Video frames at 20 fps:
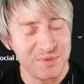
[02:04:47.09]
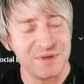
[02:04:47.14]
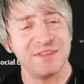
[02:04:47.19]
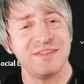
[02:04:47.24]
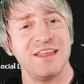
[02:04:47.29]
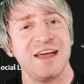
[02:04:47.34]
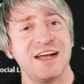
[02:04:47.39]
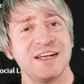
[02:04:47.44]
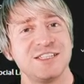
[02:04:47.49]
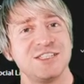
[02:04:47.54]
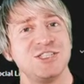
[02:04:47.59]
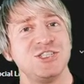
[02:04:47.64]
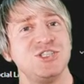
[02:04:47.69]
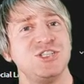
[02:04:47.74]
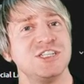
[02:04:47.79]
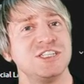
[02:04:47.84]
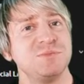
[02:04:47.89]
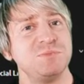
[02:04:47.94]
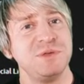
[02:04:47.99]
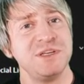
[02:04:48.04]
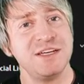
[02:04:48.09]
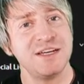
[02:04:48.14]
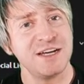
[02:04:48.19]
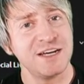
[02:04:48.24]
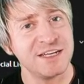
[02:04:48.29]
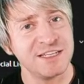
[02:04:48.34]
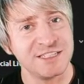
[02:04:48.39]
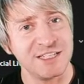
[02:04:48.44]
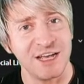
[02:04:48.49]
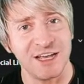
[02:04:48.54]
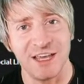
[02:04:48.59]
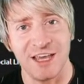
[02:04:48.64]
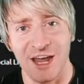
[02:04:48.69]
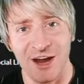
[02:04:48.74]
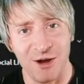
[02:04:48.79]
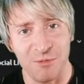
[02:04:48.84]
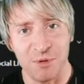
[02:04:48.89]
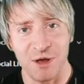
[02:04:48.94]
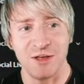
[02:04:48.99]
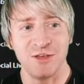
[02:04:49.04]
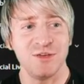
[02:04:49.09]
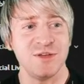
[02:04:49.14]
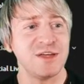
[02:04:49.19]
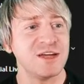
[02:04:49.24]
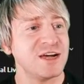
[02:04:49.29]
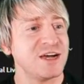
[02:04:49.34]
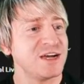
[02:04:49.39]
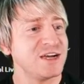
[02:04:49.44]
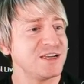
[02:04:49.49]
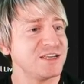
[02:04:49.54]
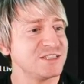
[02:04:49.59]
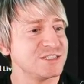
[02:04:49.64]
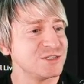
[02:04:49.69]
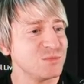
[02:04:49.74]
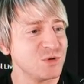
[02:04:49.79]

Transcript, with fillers: but that's just because I care about you guys